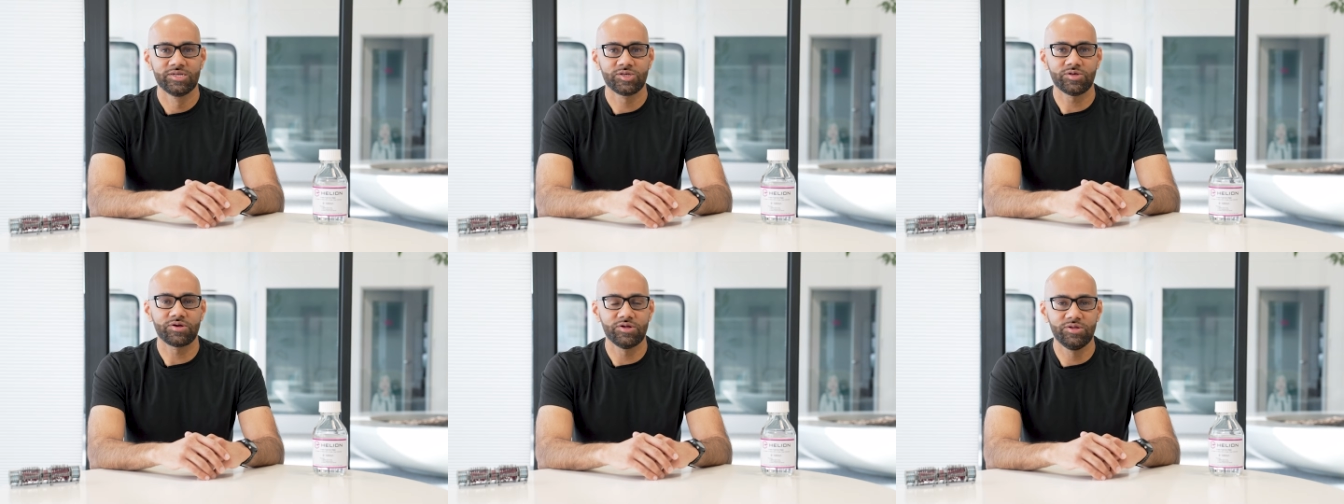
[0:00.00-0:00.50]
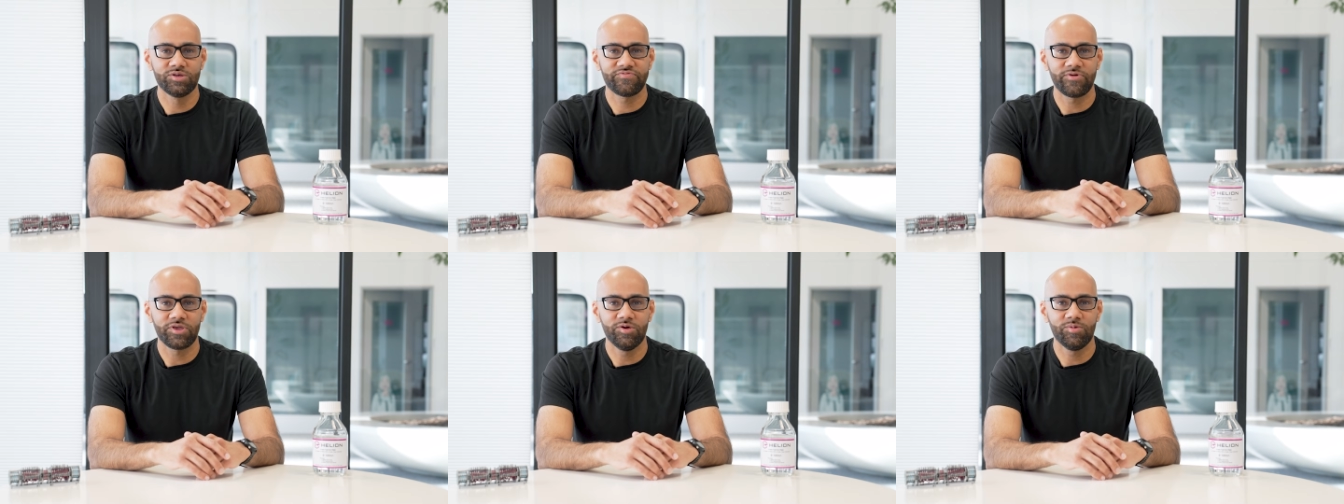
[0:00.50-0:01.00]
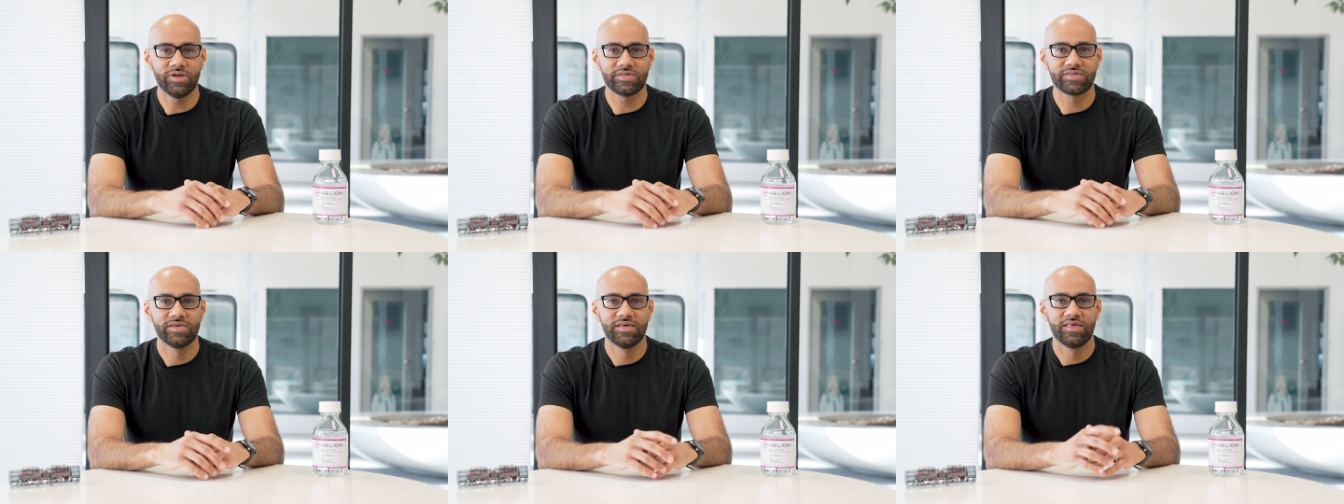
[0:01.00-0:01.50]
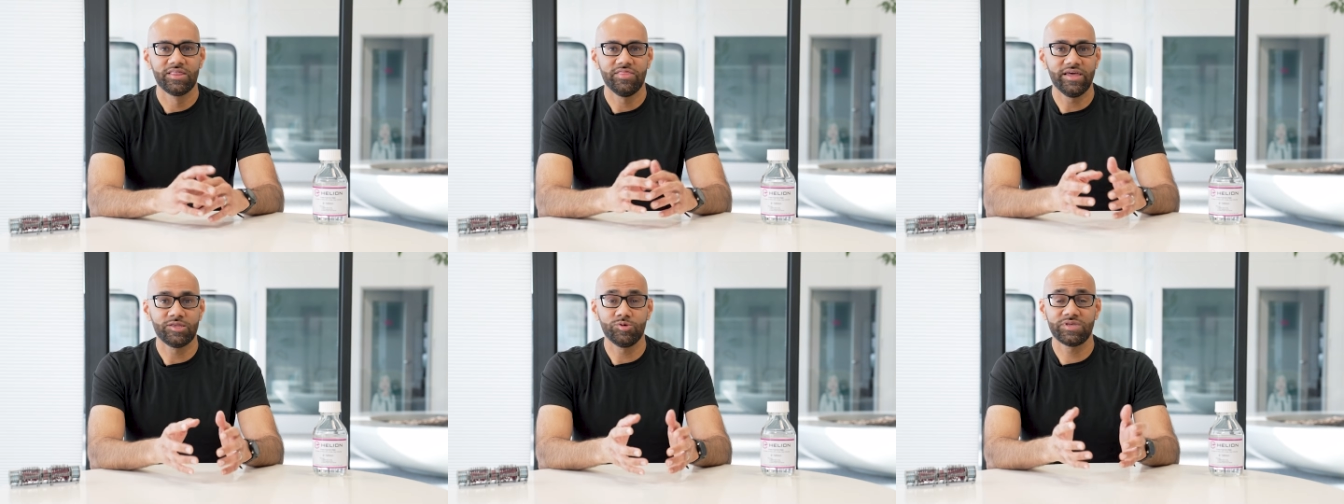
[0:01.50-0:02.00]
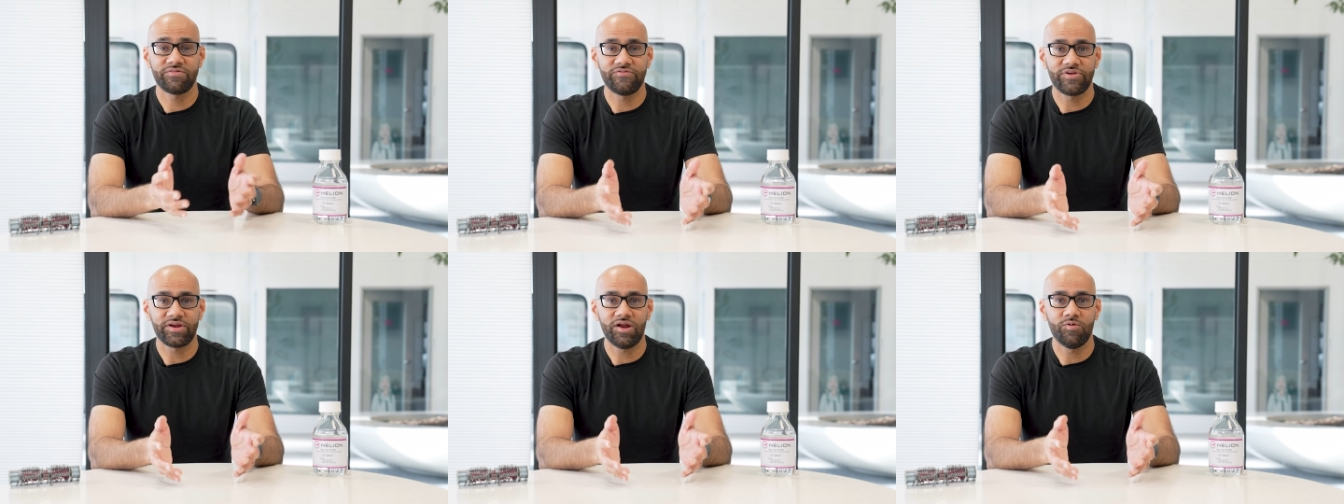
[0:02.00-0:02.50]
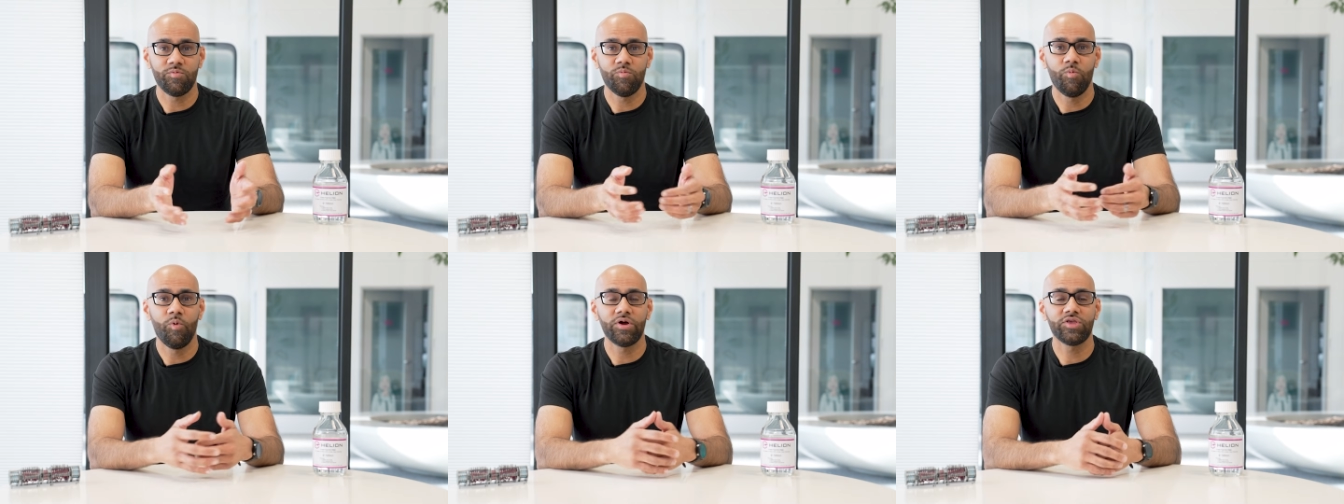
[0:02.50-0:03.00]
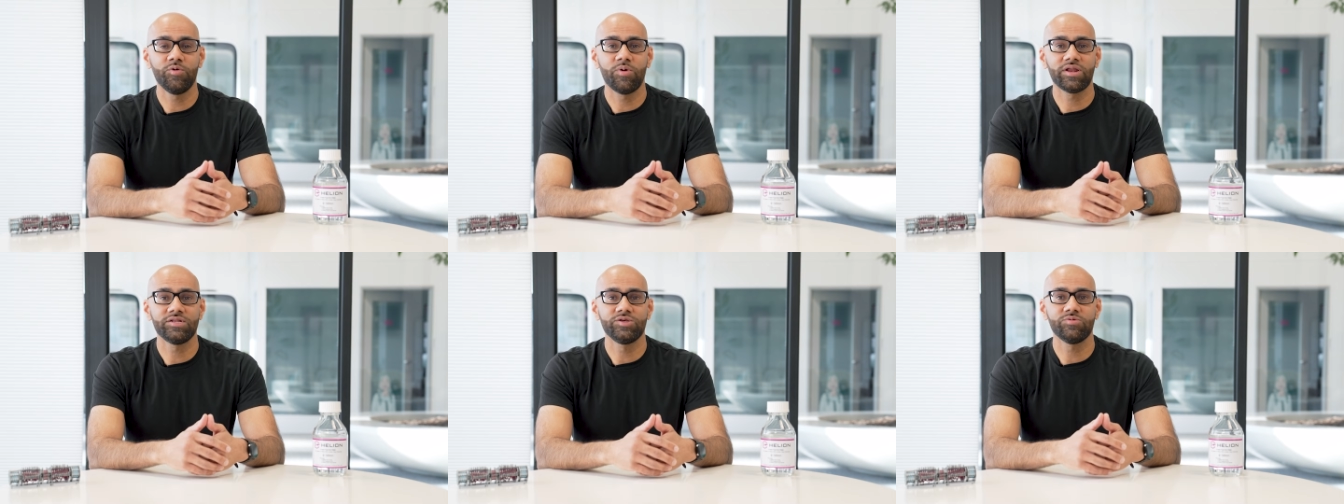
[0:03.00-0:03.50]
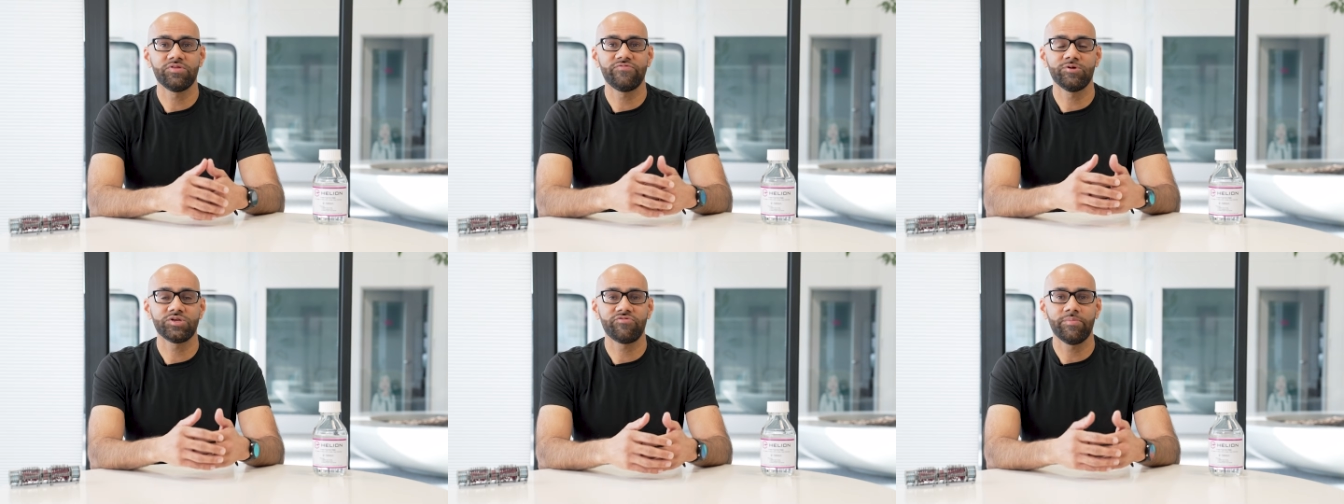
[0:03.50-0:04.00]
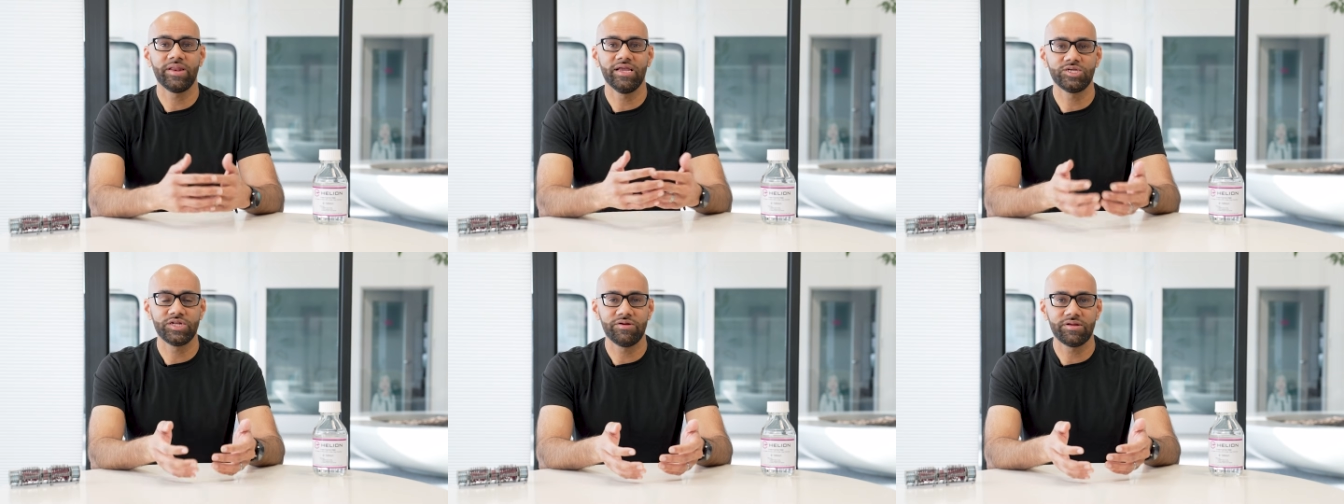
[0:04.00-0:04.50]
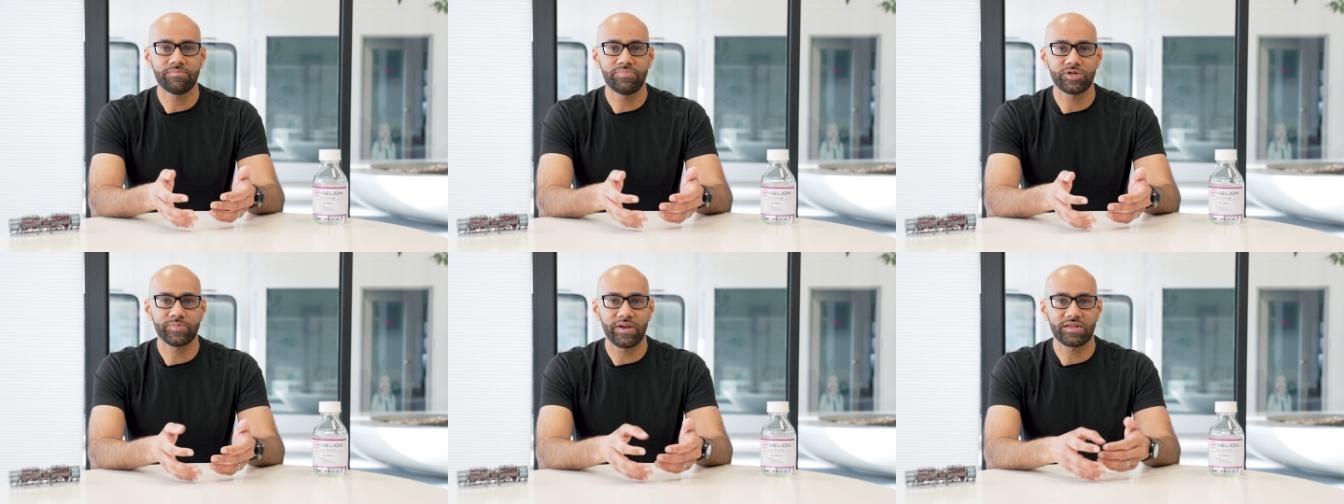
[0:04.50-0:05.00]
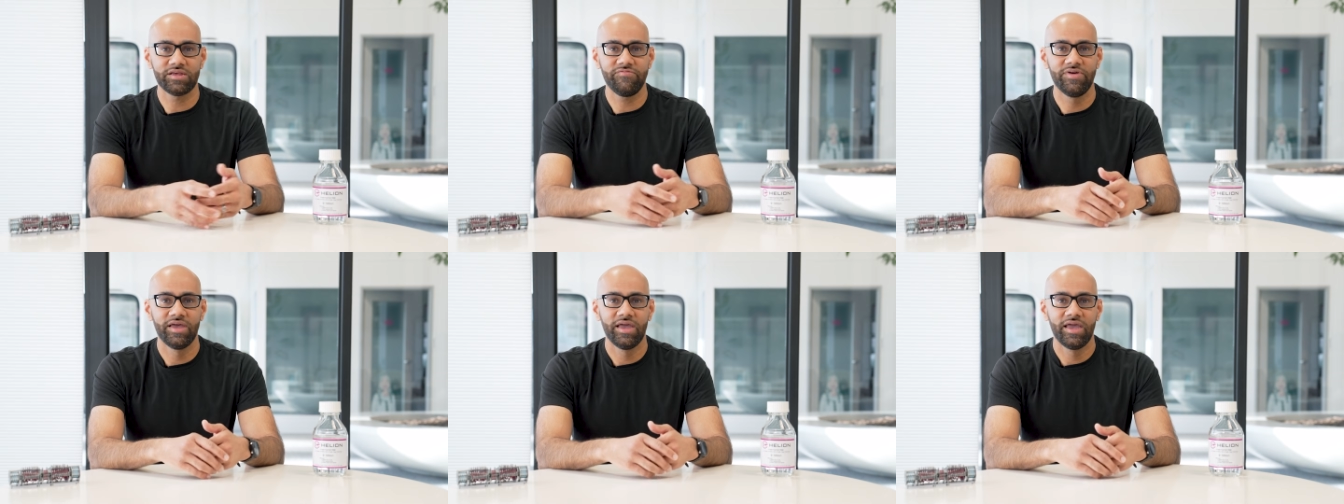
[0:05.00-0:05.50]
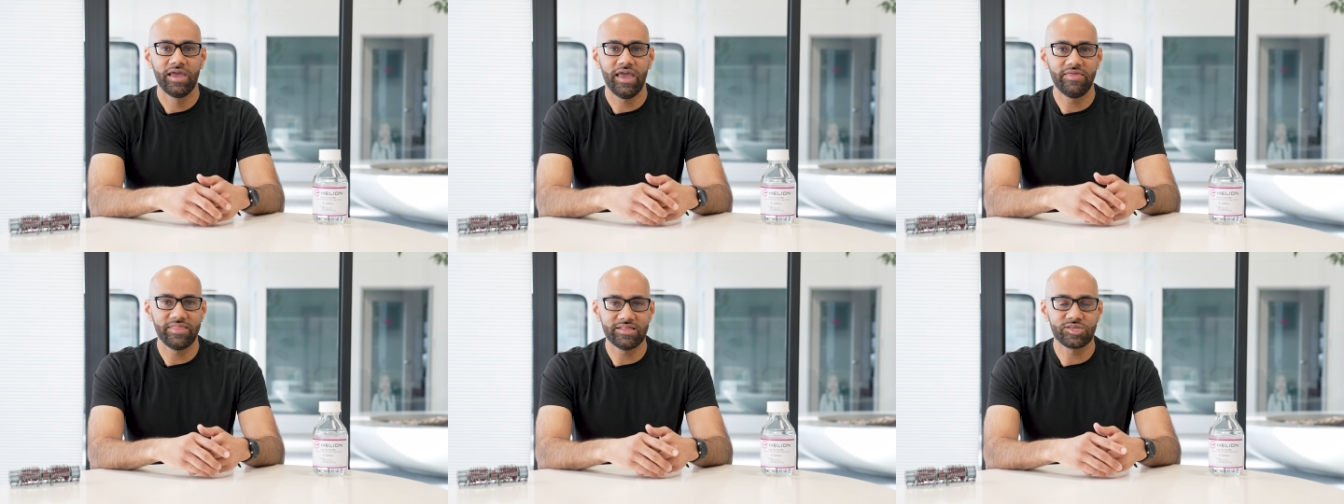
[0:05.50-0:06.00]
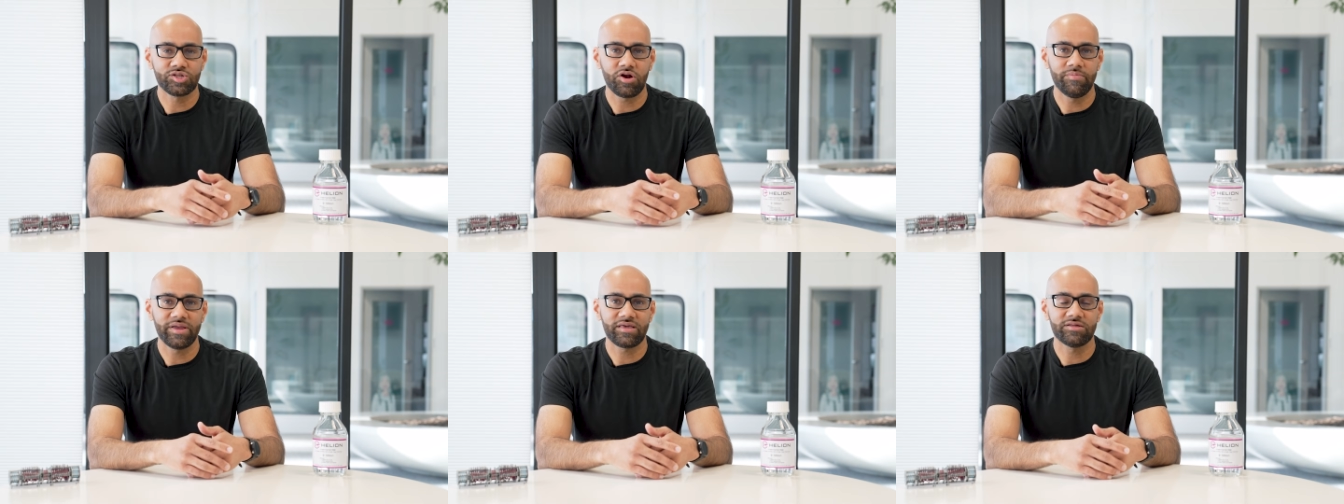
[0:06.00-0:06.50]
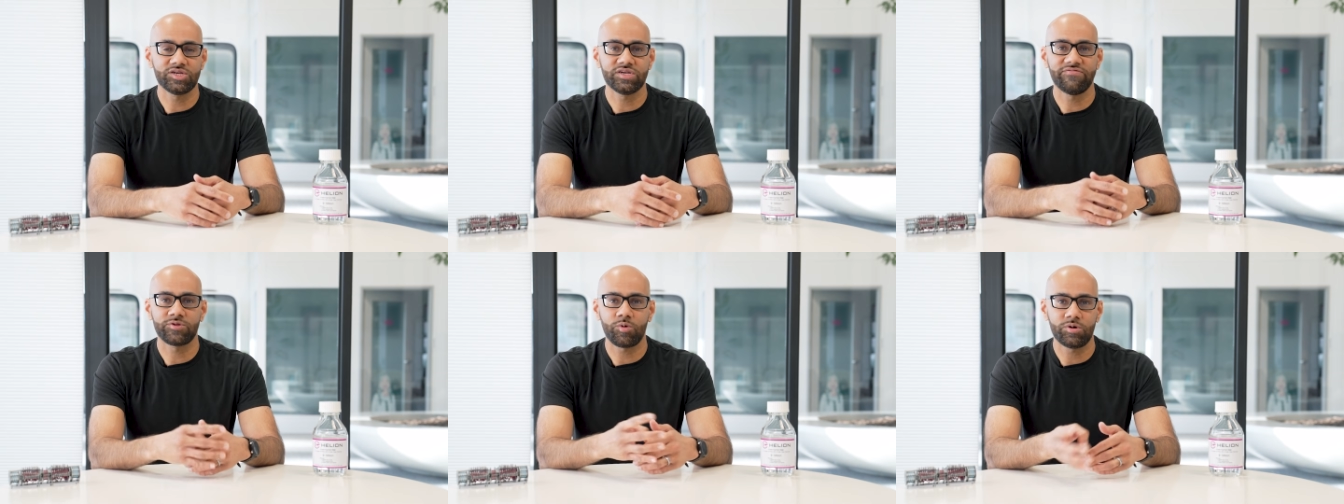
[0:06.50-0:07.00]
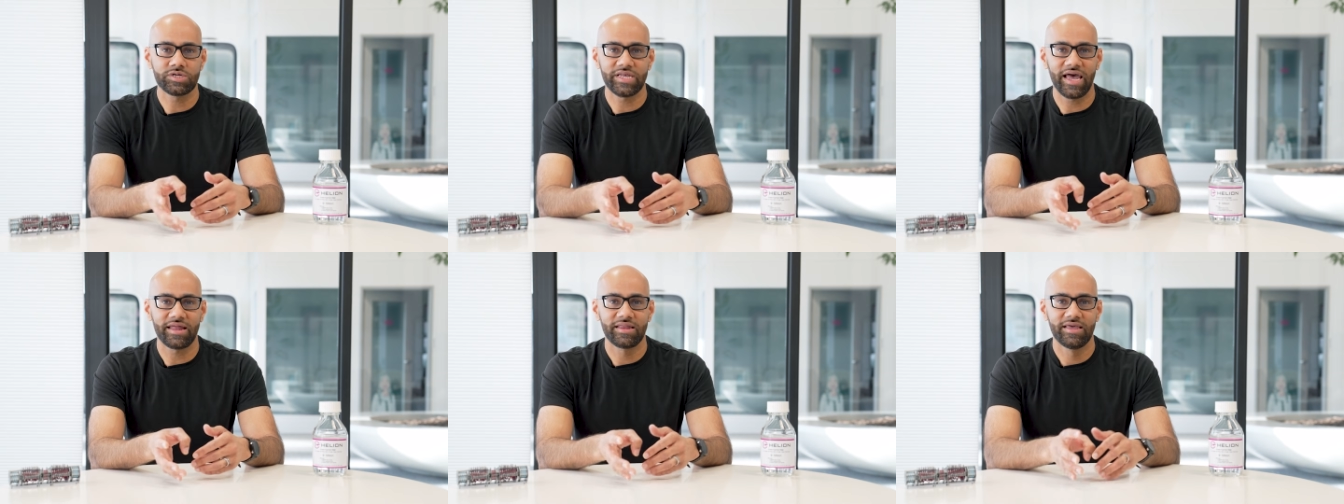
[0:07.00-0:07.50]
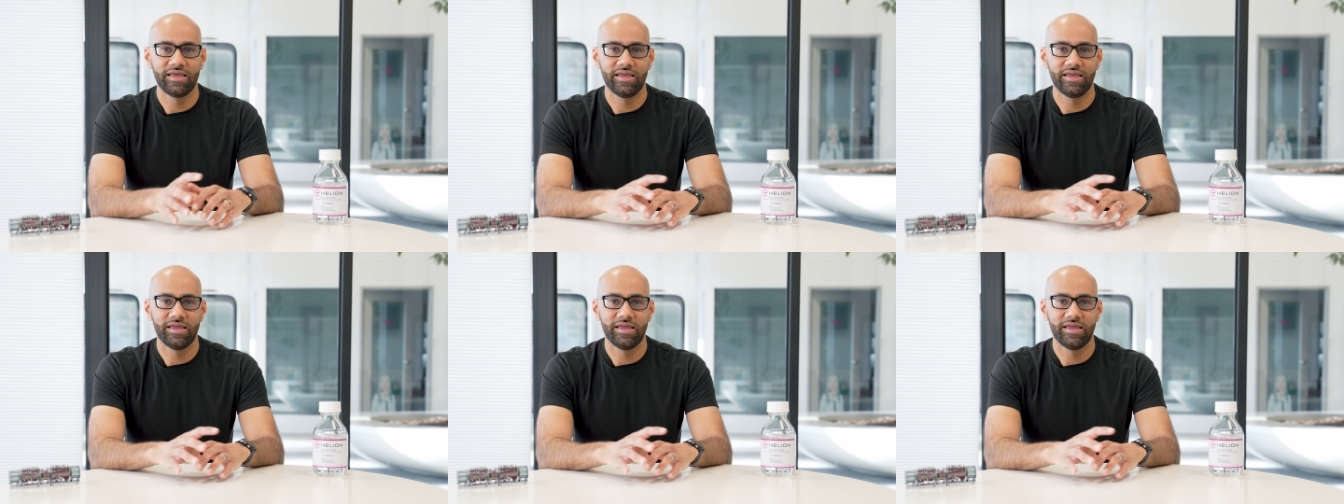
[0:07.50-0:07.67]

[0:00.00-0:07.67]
So the good news for you is that you just have to figure out what do you want to do in Fusion from an engineering perspective, and then start making a shift towards that.